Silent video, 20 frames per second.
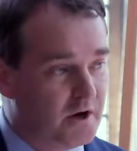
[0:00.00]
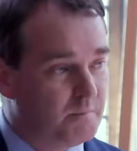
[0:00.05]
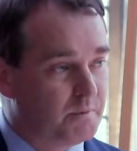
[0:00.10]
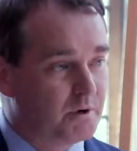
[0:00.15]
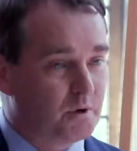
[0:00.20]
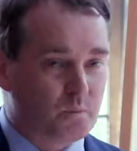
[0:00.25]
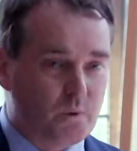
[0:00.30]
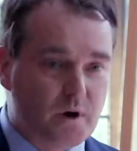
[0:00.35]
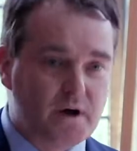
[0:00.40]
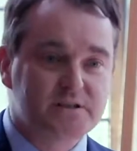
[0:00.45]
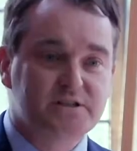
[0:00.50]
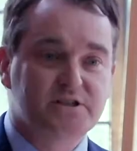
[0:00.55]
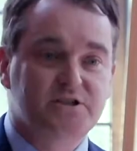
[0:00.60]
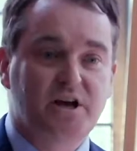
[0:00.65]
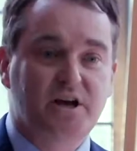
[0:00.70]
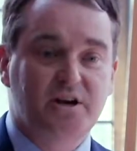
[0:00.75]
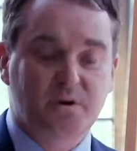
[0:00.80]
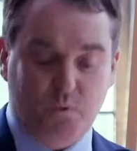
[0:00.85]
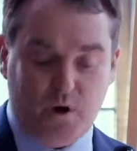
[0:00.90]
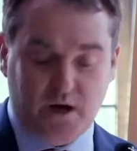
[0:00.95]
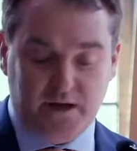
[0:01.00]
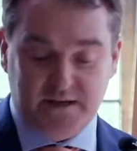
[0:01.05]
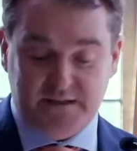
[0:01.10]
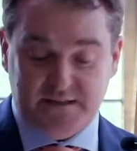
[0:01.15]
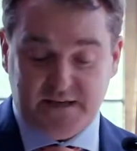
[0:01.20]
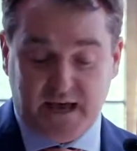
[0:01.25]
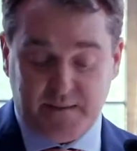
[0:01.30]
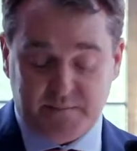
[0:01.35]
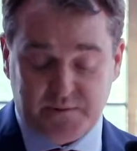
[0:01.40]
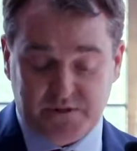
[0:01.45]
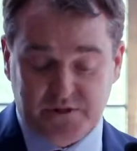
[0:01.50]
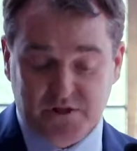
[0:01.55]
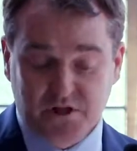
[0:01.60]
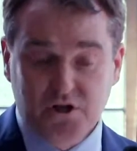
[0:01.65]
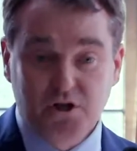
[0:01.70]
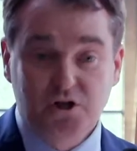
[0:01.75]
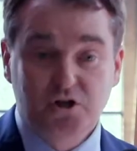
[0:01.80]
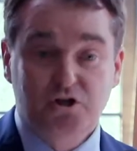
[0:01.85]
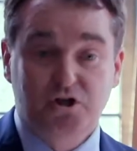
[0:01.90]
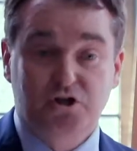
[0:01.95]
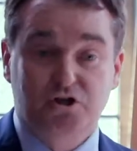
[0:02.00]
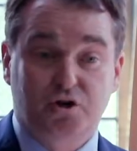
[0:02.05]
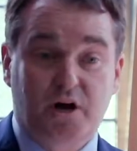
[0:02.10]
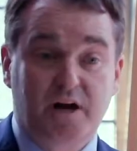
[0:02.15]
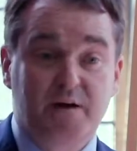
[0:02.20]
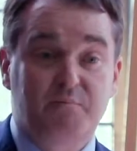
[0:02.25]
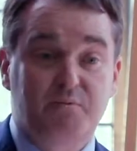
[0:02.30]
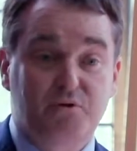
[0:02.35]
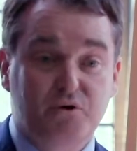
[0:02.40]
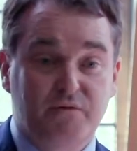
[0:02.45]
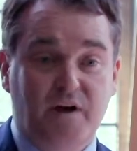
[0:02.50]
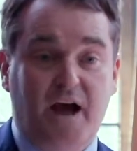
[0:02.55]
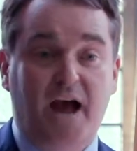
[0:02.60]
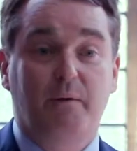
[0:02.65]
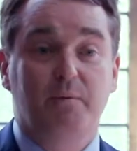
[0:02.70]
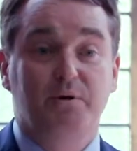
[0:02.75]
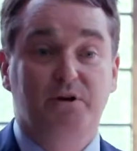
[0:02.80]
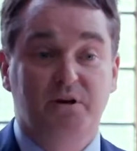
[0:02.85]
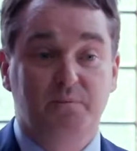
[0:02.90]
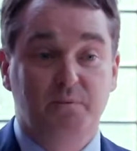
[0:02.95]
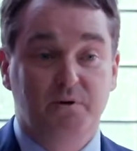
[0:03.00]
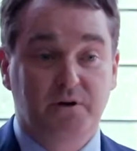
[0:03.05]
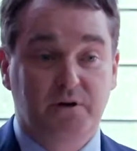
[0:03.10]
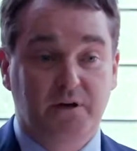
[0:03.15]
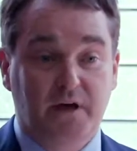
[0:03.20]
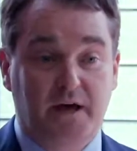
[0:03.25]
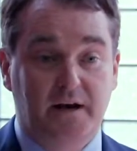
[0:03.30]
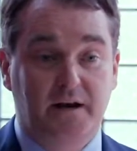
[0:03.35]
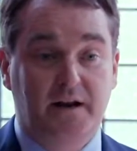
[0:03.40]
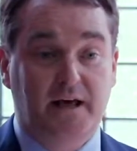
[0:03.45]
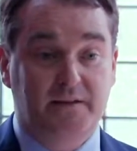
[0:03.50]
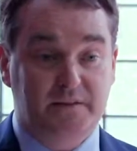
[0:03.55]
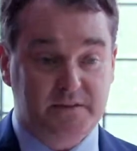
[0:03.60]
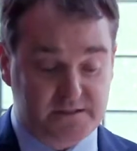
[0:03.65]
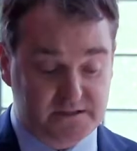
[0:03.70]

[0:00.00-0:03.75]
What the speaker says: But it was a genuine attempt to try and improve how we communicate and how the